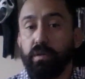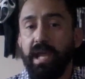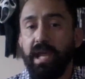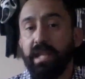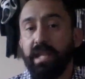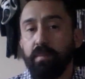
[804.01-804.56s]

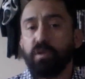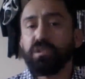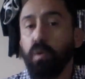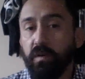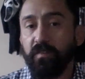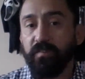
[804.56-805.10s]
And in most
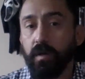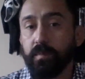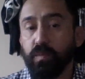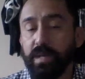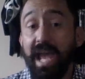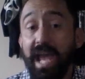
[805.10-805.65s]
horror films,
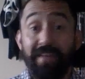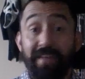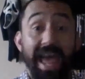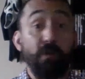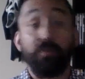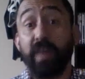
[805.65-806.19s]
we have
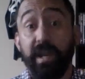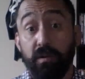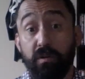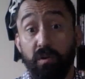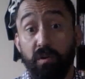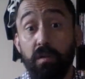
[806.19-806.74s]
our fighting a
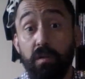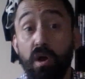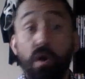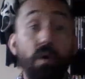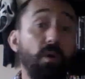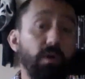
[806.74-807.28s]
girl
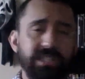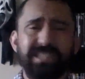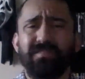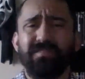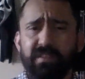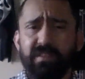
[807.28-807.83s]
or just a
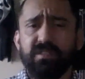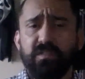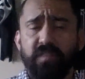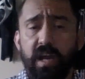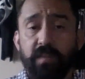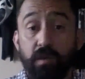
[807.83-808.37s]
regular
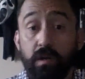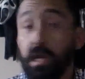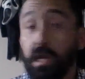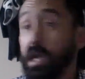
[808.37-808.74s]
survivor